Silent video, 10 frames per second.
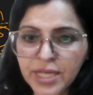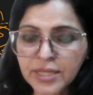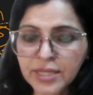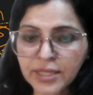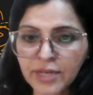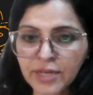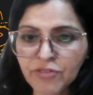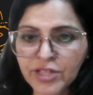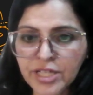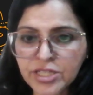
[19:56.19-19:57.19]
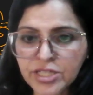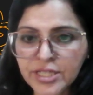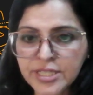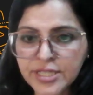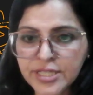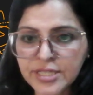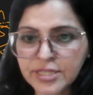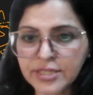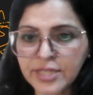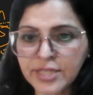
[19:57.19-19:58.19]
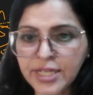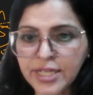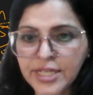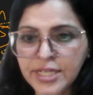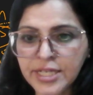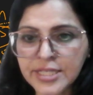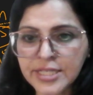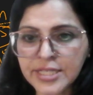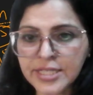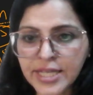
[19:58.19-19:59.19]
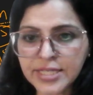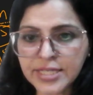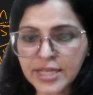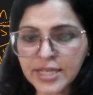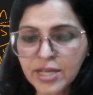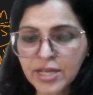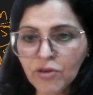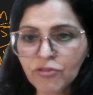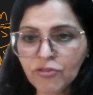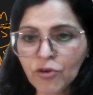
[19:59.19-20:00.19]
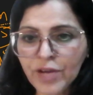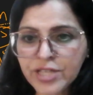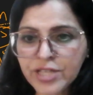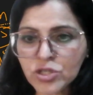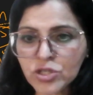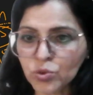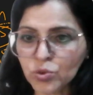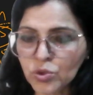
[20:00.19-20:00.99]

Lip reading: The configuration is 3d6 4s2.